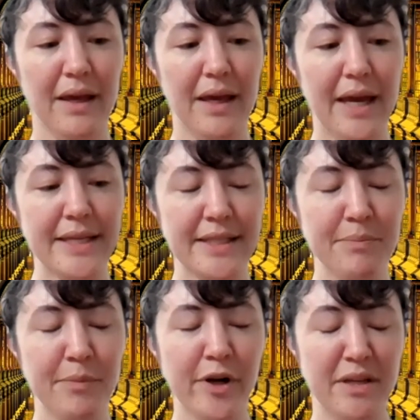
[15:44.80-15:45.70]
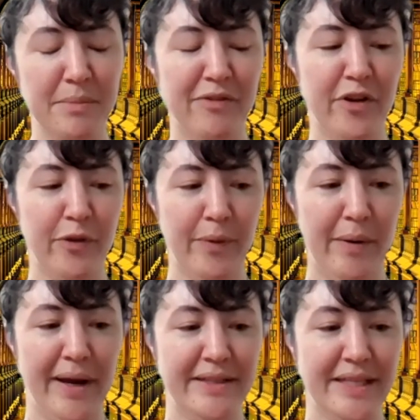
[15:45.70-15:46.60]
It's important to me for three
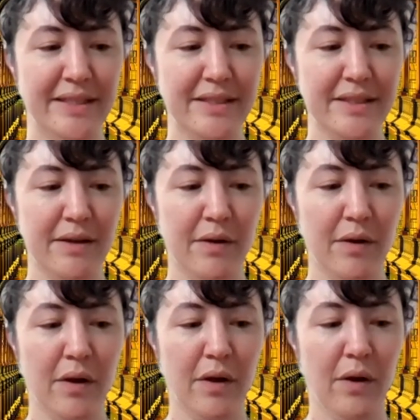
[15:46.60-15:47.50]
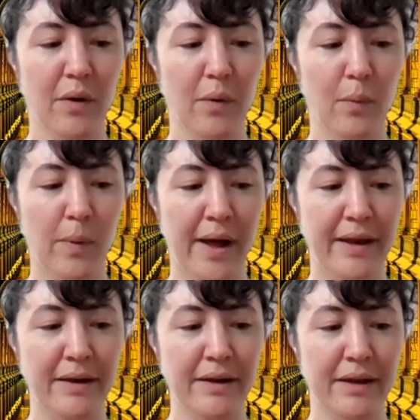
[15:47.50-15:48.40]
reasons.
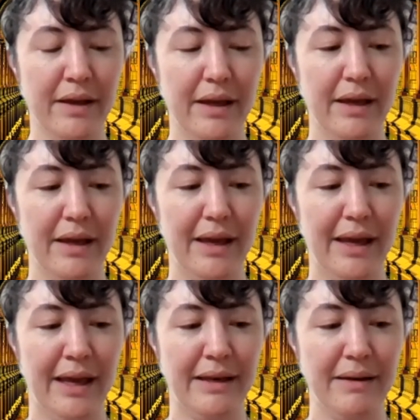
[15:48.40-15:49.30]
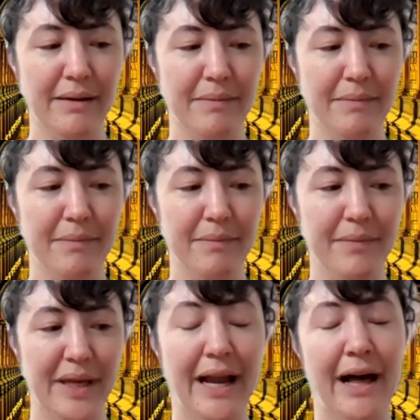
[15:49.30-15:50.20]
One, it
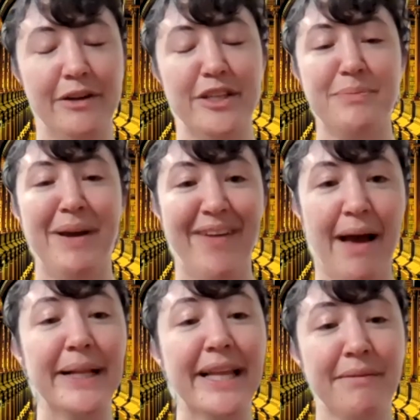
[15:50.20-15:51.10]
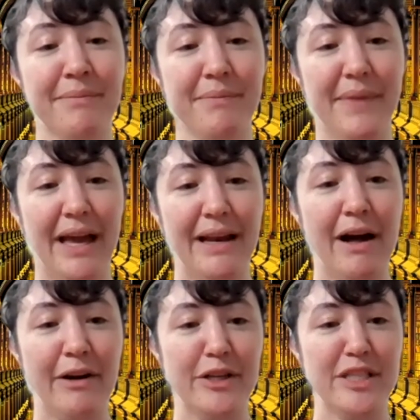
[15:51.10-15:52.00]
honors my family. It
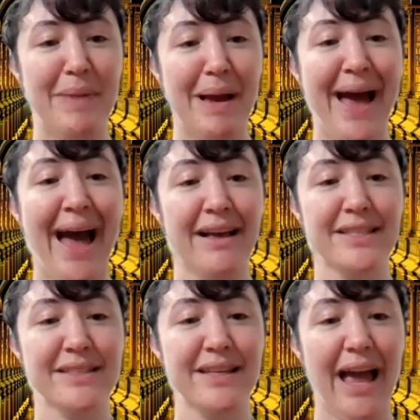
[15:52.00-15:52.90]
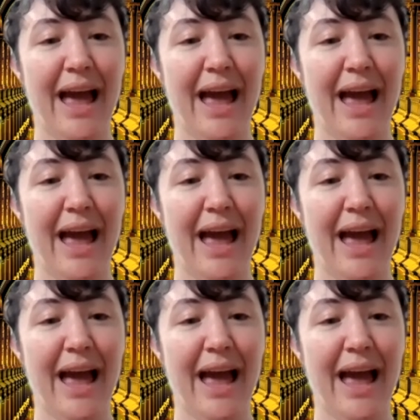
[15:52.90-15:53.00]
honors my past.